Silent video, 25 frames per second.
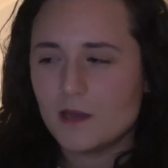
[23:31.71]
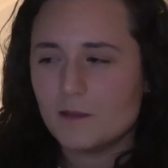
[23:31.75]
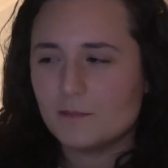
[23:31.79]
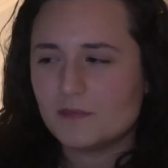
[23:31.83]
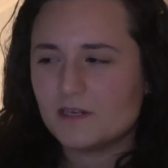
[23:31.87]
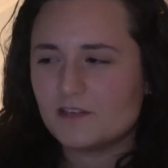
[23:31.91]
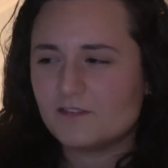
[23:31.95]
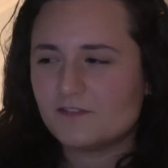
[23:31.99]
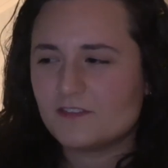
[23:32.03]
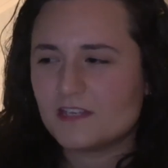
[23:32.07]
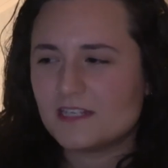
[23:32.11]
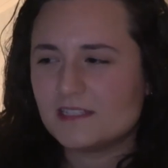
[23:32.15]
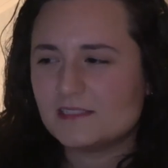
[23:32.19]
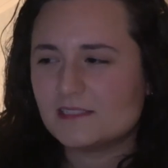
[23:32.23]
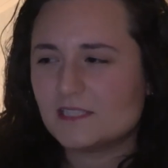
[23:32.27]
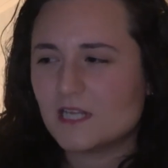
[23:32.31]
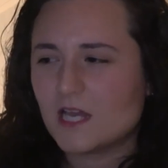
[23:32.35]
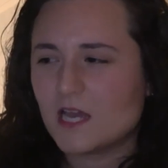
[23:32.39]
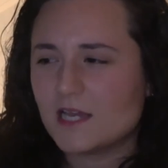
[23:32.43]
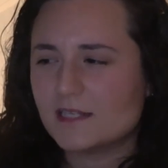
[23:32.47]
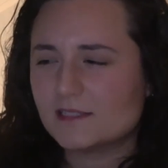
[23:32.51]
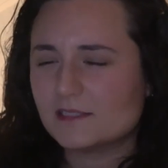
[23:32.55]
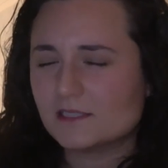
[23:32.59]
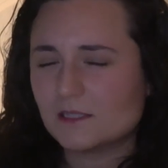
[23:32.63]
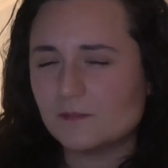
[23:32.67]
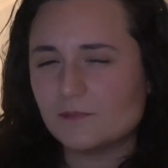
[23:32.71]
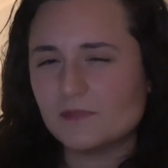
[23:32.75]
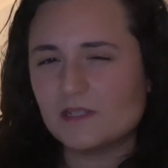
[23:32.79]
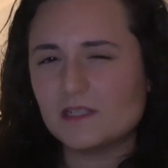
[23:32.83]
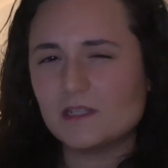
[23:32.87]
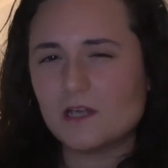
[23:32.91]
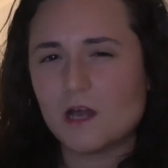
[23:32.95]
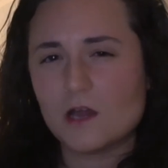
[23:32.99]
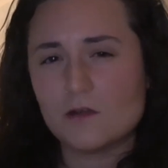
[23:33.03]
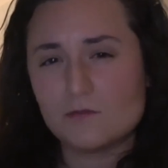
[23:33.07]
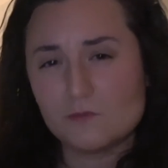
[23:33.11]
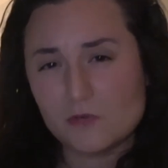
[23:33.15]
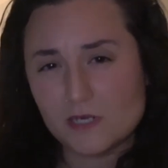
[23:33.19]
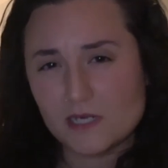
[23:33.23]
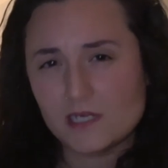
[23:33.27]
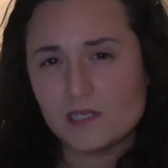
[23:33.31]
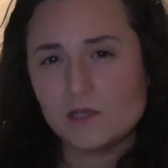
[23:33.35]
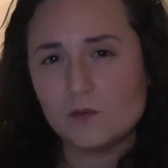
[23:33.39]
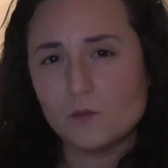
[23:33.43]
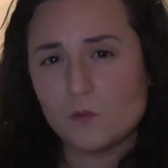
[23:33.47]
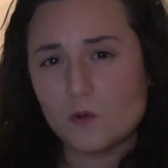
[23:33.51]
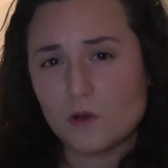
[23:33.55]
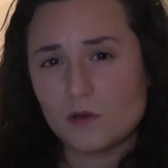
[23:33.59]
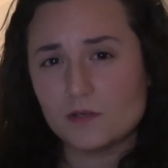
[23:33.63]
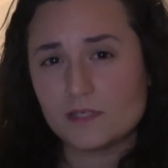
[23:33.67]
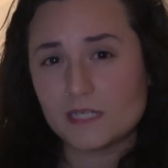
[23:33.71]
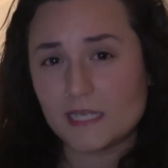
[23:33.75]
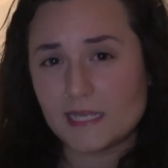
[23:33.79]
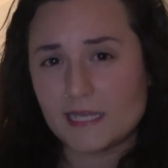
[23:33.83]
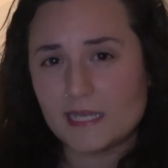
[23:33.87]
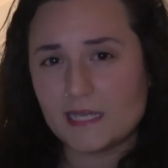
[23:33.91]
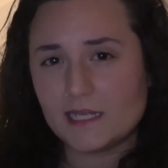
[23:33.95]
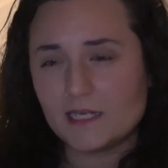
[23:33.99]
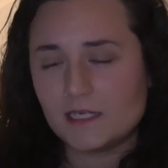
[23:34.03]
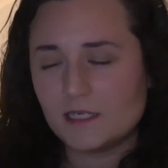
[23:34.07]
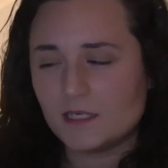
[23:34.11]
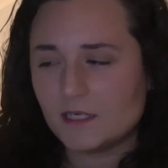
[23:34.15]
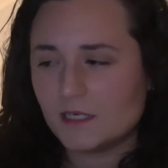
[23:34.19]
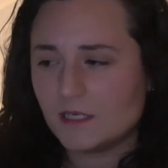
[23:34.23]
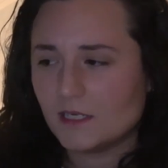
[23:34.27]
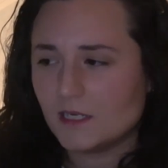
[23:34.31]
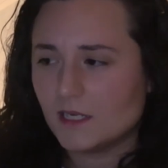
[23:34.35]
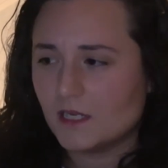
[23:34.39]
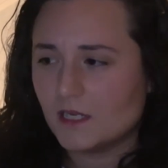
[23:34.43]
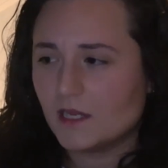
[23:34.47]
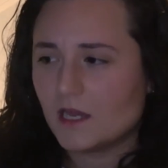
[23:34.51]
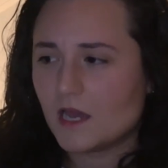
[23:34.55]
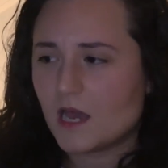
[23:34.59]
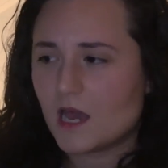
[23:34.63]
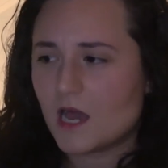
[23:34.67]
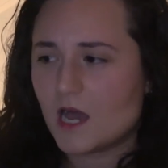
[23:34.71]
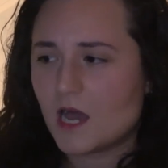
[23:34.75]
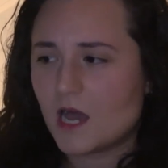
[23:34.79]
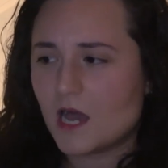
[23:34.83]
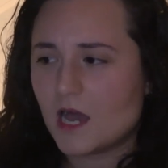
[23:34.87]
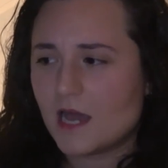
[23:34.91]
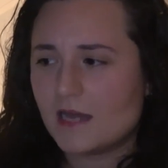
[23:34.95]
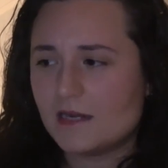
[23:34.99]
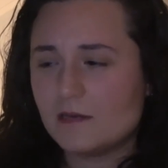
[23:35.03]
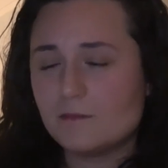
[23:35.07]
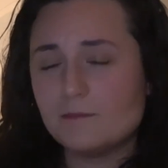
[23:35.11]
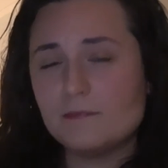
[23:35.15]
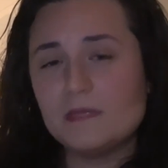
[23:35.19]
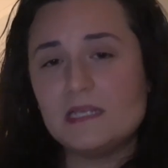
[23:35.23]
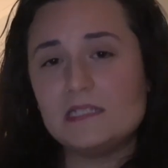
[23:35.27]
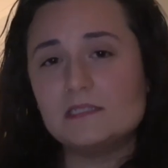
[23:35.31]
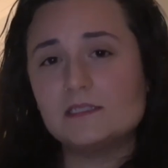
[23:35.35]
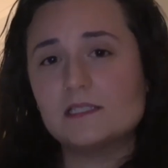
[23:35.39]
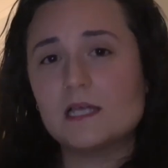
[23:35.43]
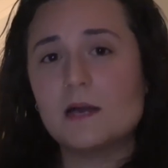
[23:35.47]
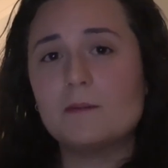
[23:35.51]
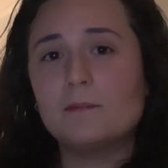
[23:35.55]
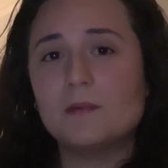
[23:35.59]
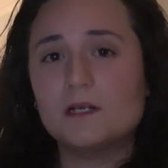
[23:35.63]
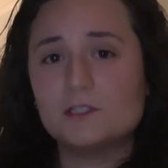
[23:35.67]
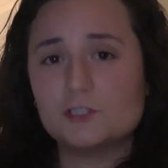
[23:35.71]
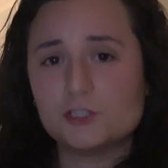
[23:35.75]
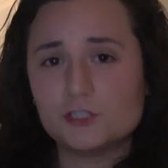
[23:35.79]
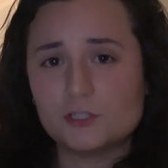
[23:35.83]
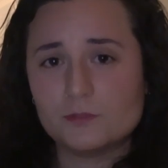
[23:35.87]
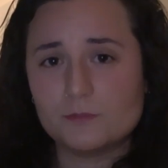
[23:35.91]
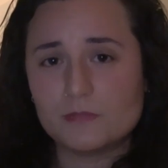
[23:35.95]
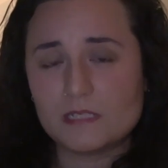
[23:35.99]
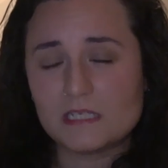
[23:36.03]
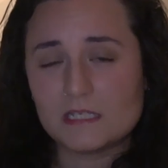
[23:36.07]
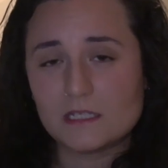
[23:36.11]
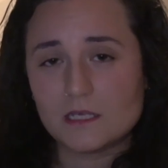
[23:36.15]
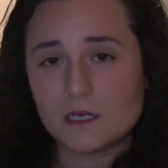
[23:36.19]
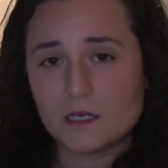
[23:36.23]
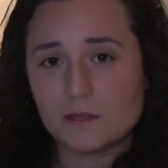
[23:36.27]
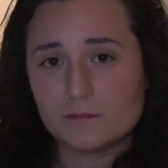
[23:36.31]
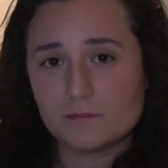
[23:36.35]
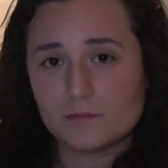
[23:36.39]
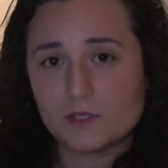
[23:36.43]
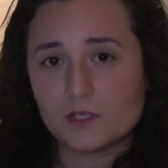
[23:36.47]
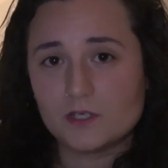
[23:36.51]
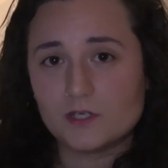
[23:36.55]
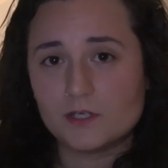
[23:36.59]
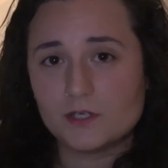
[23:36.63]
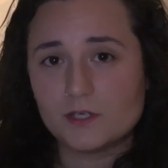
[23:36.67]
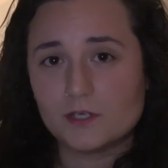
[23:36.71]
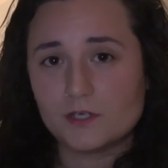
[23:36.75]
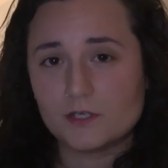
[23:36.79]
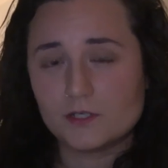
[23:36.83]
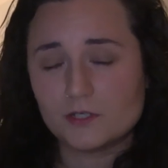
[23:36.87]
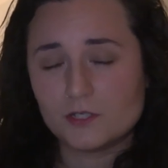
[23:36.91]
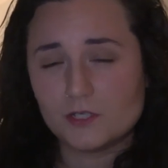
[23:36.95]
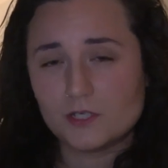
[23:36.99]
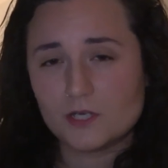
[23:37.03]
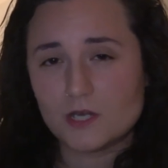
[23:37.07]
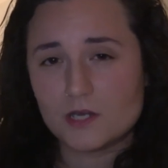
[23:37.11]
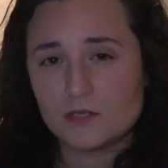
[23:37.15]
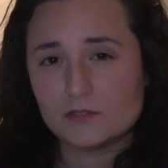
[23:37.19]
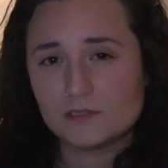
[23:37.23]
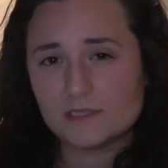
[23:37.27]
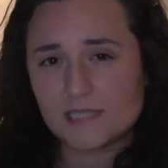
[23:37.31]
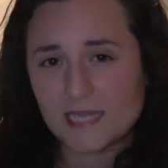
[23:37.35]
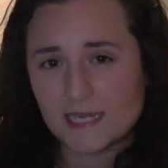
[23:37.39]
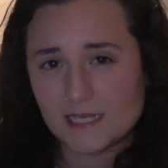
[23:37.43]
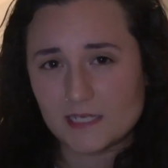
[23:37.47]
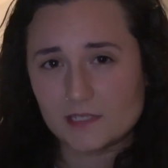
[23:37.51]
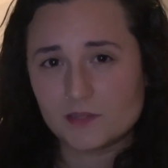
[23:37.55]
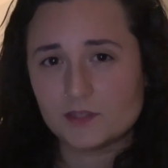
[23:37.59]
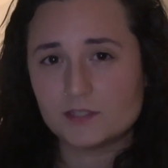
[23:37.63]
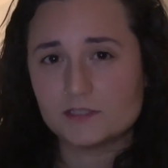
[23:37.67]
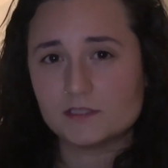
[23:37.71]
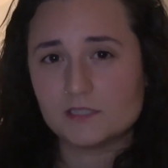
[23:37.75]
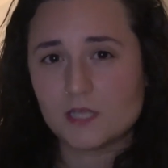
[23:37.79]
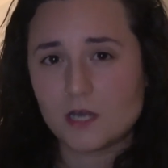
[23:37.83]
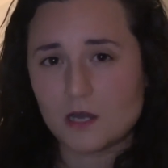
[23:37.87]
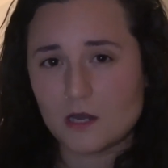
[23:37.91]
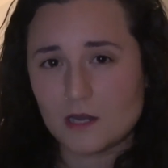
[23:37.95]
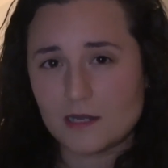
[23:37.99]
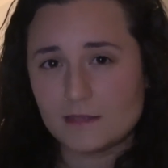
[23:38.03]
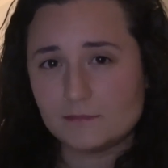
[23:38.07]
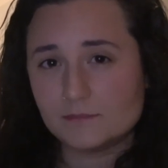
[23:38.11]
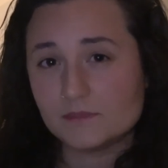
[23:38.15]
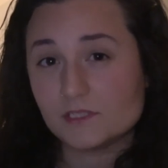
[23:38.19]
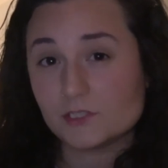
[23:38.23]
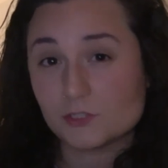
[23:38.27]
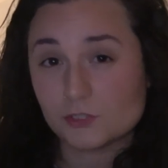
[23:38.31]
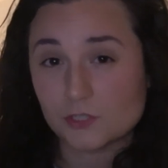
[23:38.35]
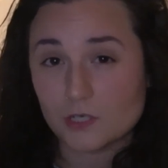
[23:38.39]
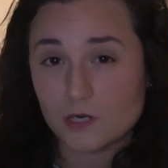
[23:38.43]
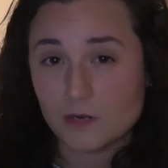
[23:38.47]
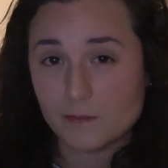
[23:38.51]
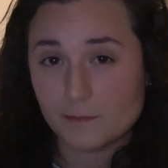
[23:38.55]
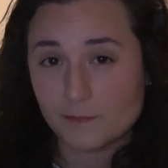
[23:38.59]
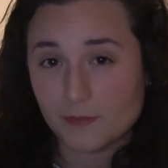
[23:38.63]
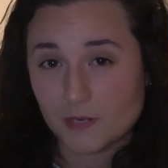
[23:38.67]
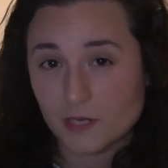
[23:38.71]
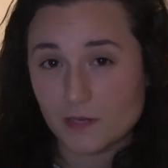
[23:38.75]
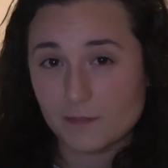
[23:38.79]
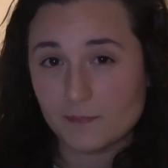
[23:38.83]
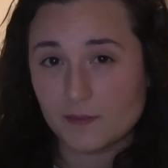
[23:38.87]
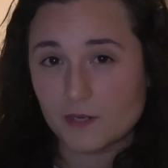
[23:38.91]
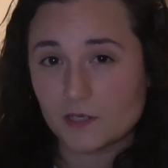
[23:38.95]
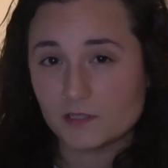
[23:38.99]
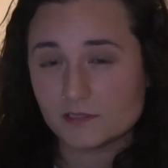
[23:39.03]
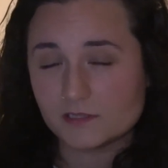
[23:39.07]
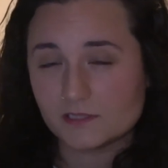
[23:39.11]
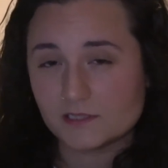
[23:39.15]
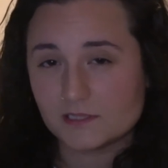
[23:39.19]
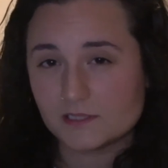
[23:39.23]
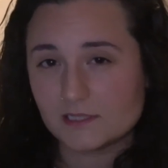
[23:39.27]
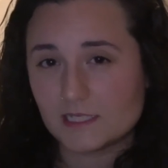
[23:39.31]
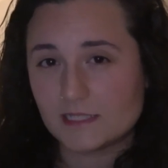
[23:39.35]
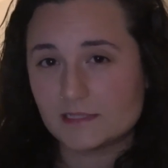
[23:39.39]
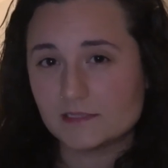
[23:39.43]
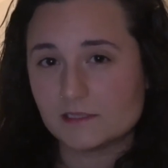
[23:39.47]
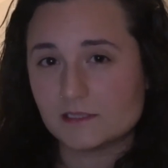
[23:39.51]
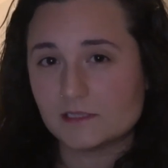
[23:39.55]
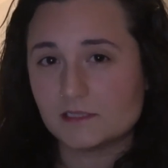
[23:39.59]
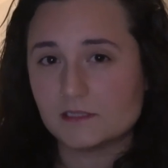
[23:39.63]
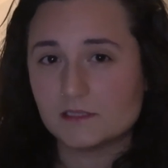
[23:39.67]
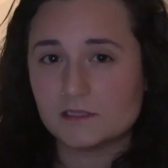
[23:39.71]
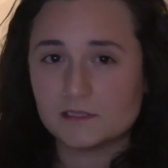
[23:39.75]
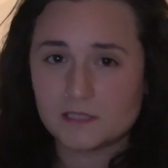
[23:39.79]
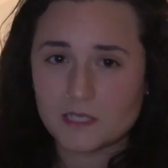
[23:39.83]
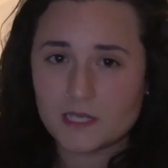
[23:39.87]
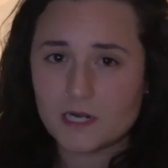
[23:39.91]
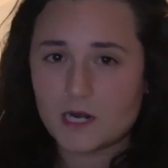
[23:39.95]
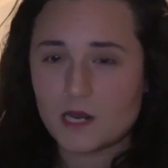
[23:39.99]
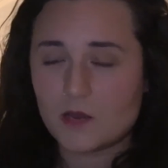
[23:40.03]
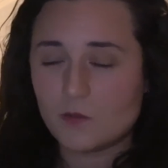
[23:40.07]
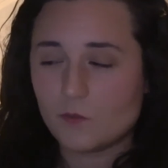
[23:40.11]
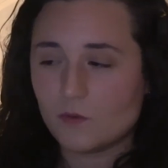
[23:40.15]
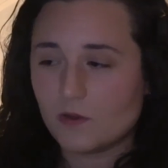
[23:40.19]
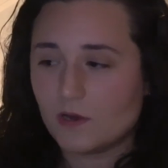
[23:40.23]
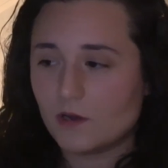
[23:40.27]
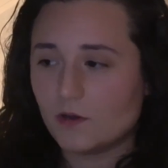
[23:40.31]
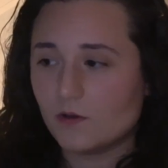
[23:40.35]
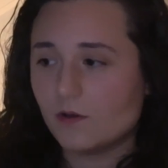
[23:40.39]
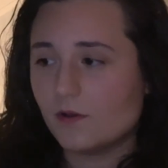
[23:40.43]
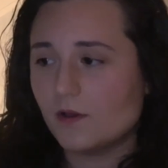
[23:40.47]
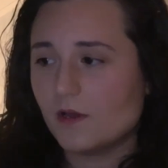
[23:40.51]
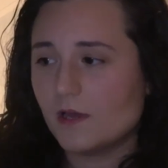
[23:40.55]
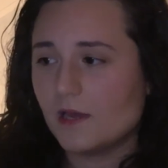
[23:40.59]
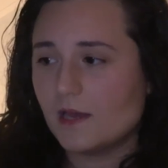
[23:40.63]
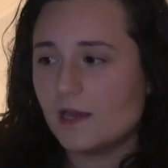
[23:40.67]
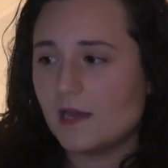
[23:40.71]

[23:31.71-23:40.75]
But if there's like something that I really want in, and it means that much to me that I'm gonna, you know, take the time to try and bypass the censors, then I will.